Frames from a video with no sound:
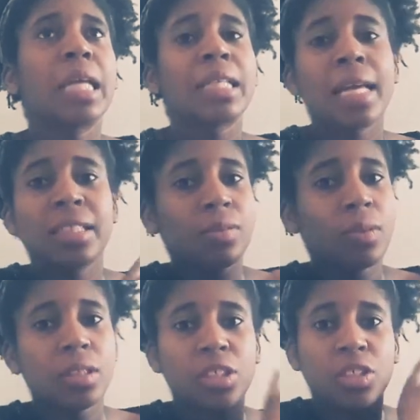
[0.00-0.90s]
I just
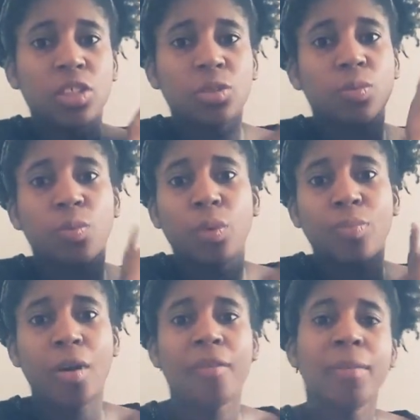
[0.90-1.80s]
want to just sweep
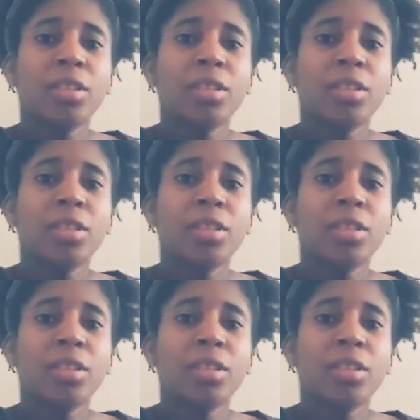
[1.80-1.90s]
off my